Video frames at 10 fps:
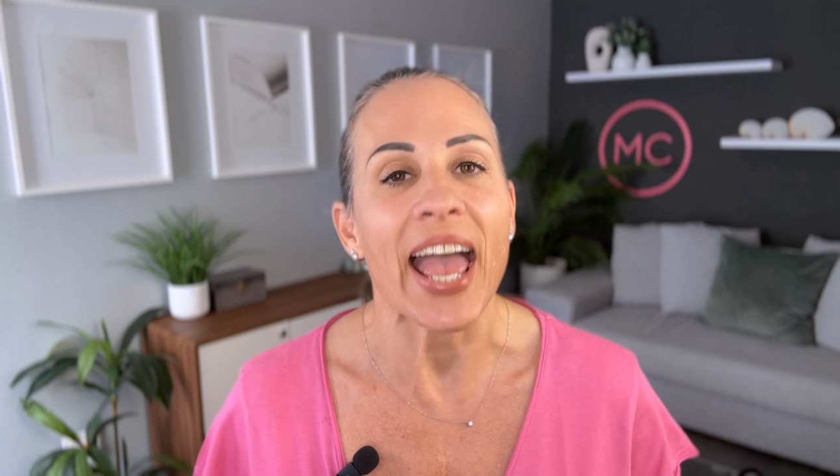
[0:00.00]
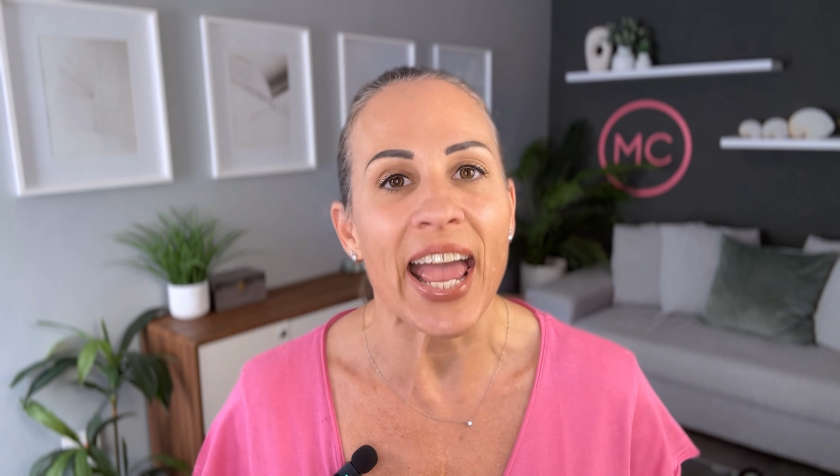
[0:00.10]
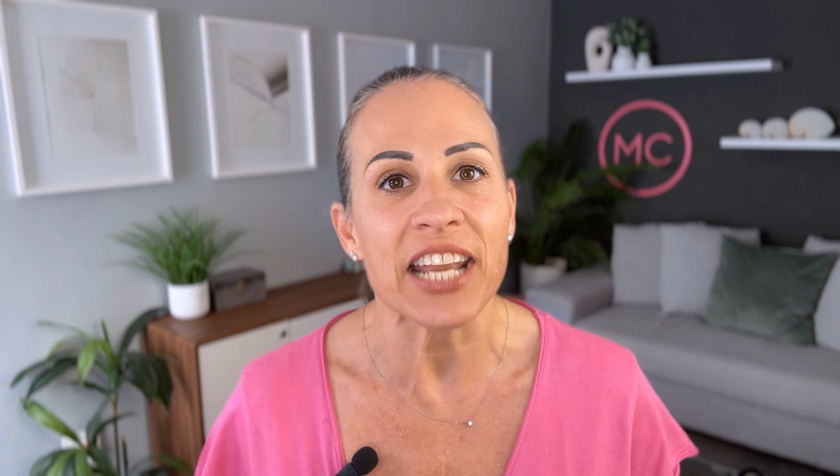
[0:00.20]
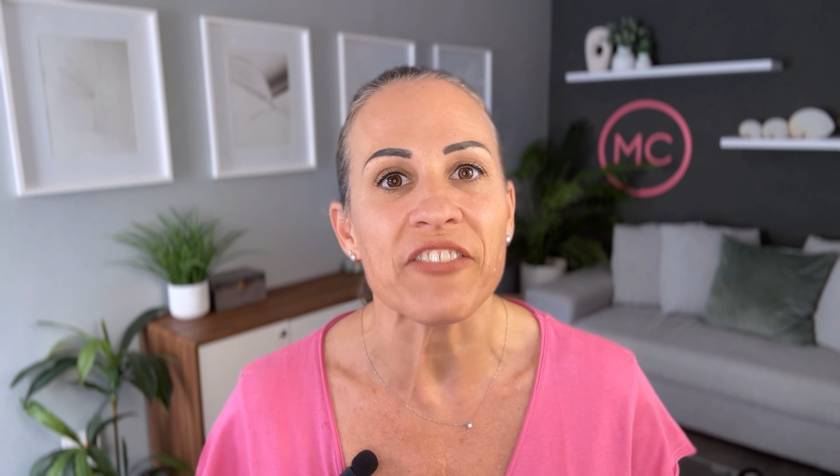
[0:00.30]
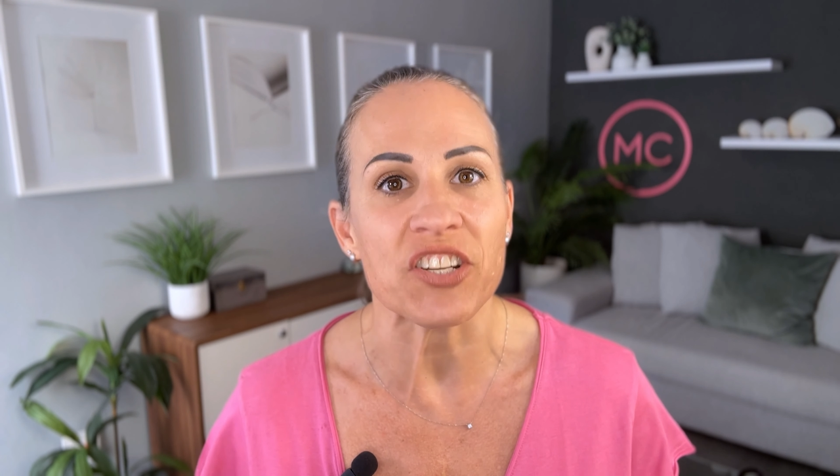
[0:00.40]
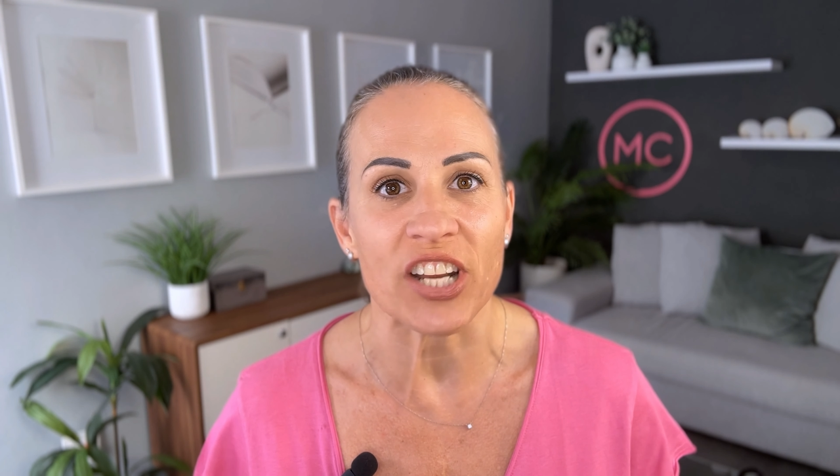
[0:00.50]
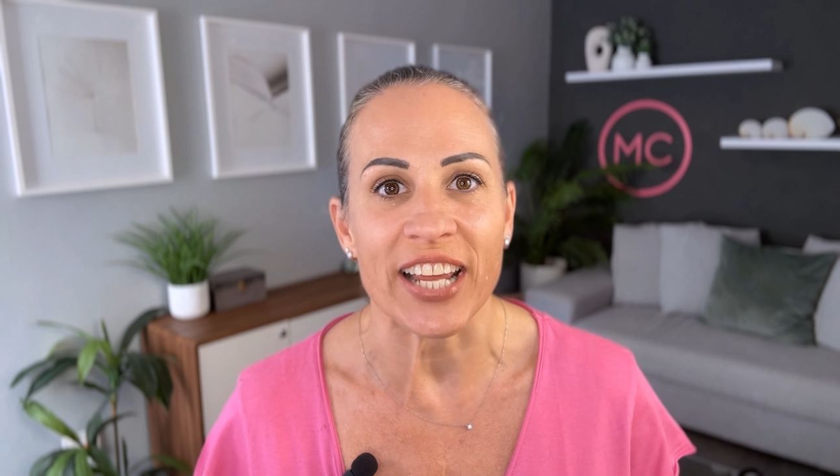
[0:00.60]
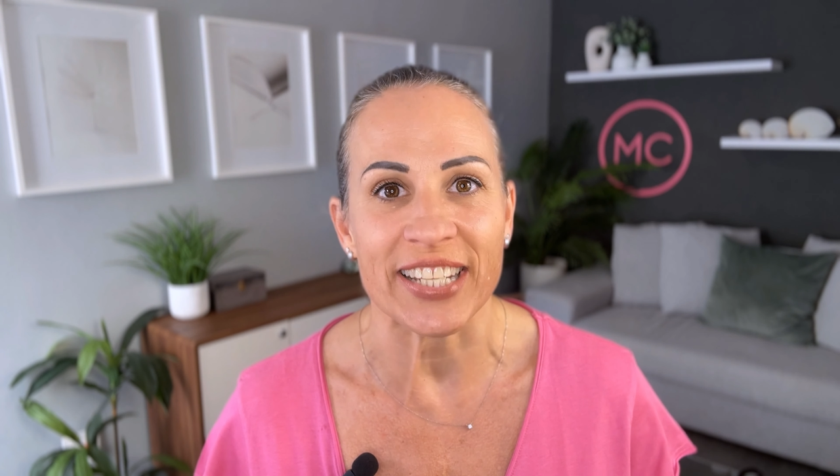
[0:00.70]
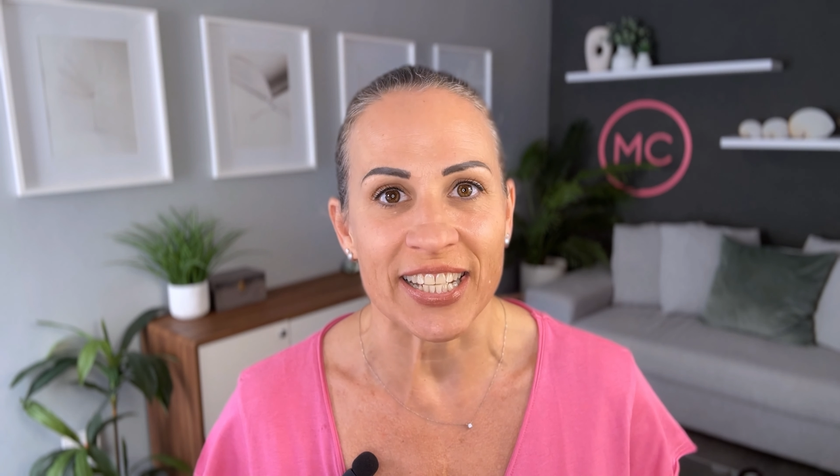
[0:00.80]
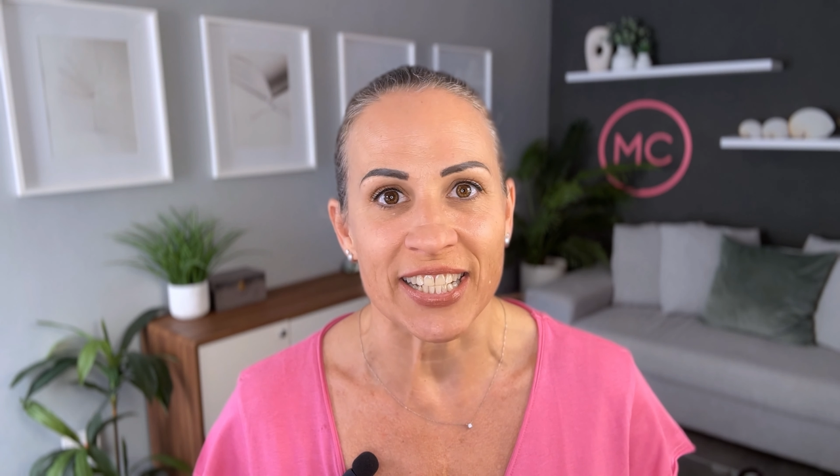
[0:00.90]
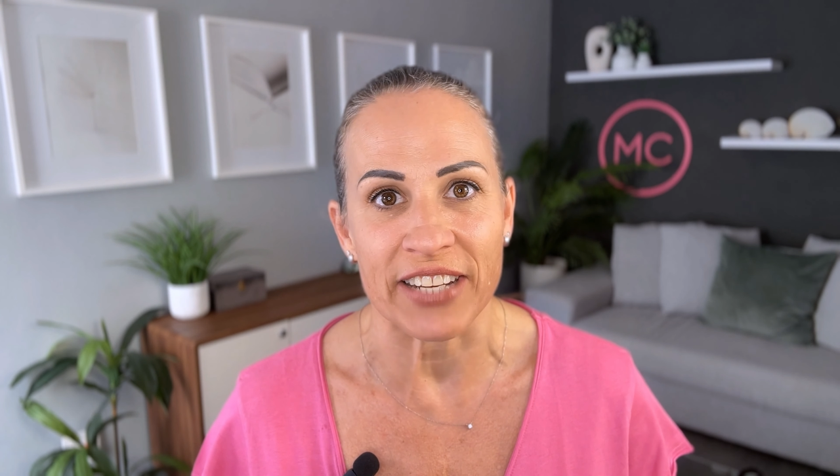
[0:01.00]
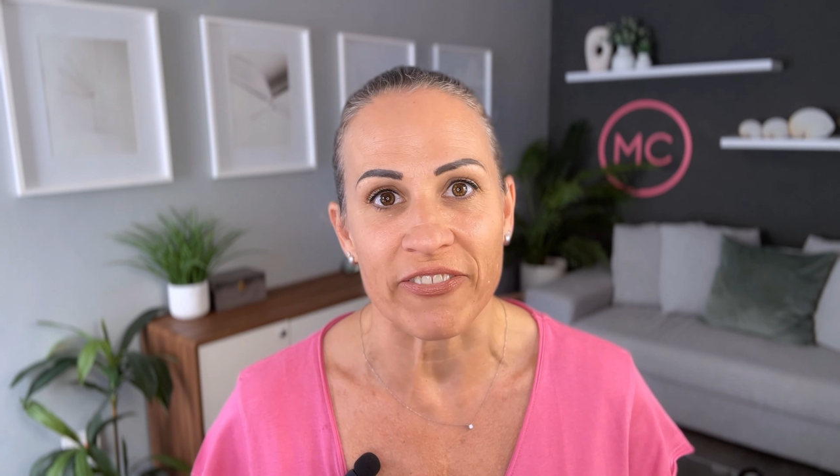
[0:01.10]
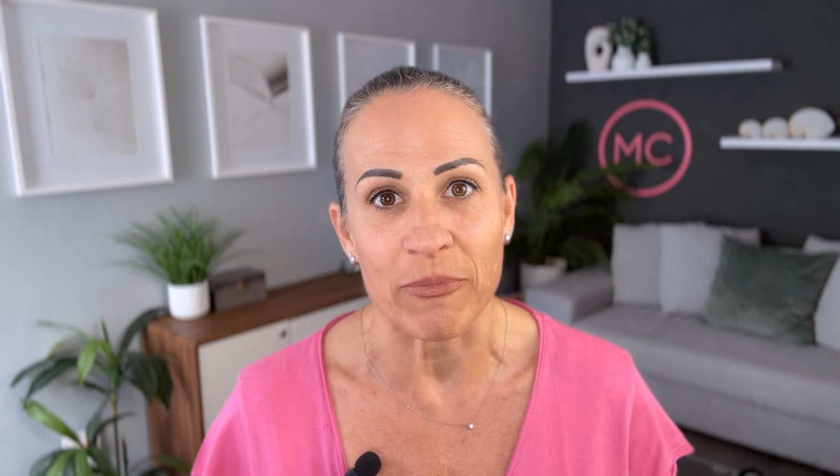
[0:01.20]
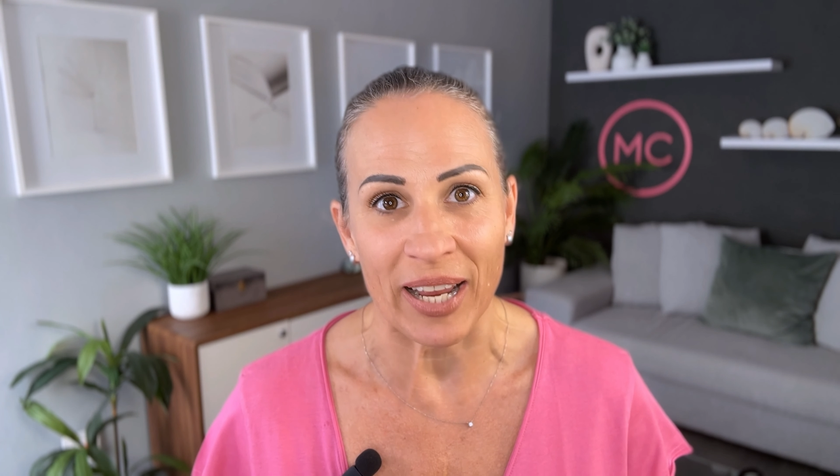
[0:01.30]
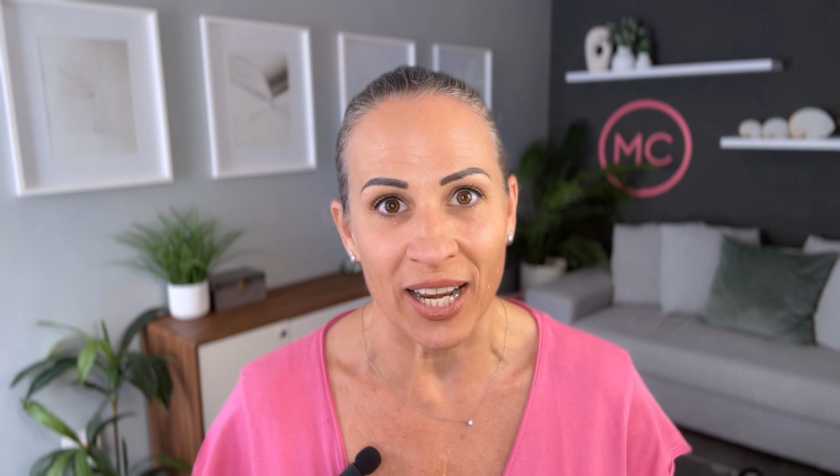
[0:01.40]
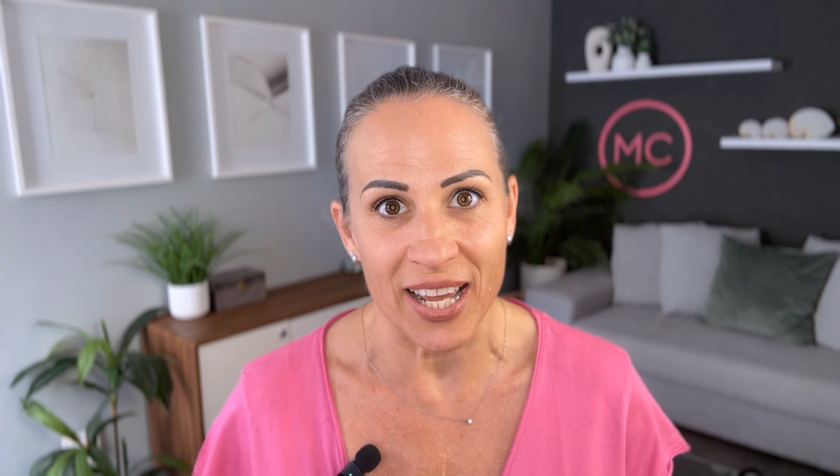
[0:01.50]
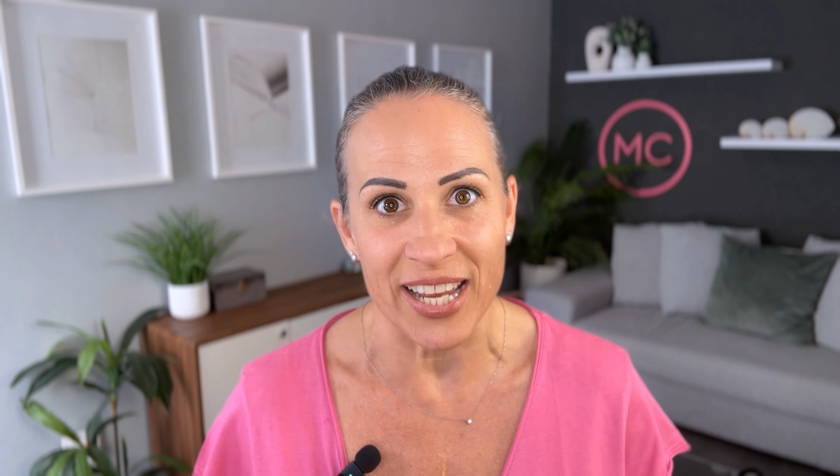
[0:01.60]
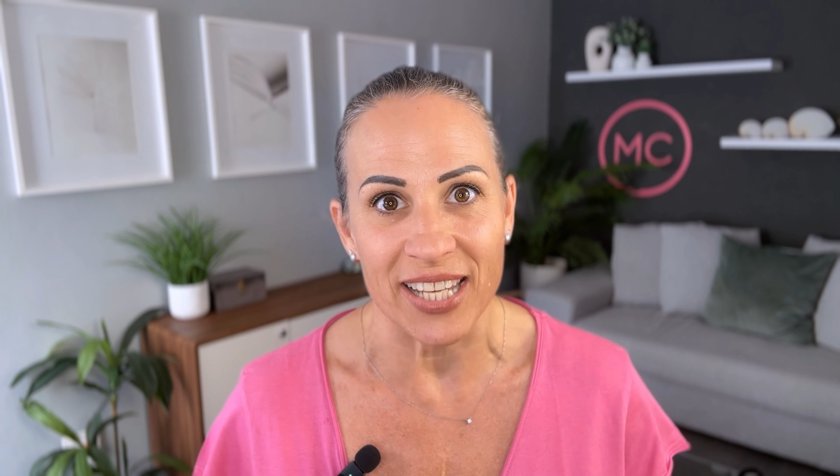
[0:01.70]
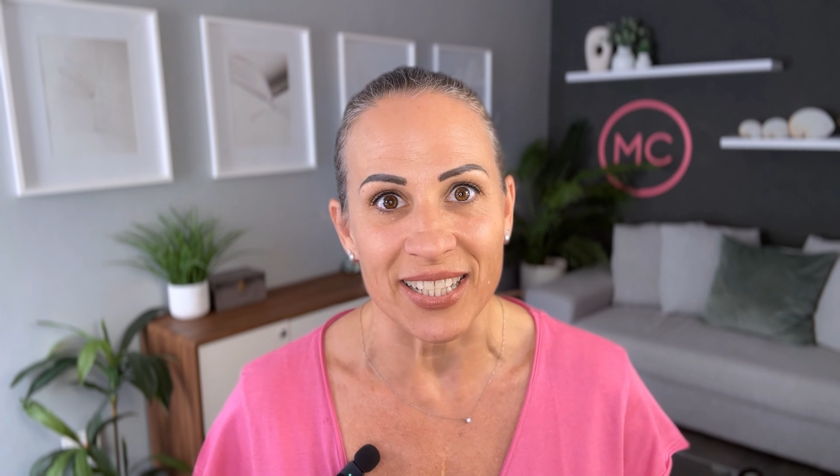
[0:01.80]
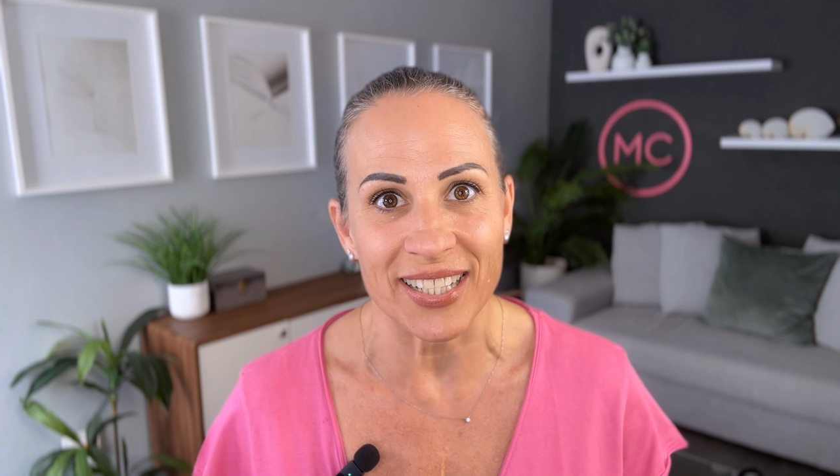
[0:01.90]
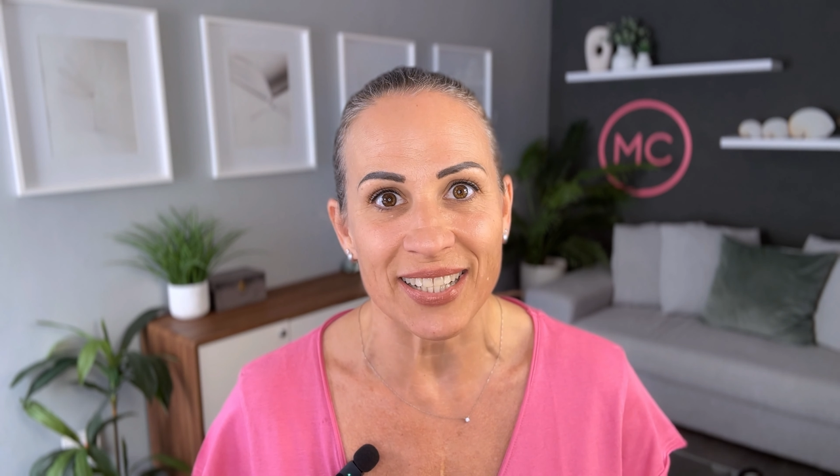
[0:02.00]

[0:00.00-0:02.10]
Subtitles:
and a visual identity for my client.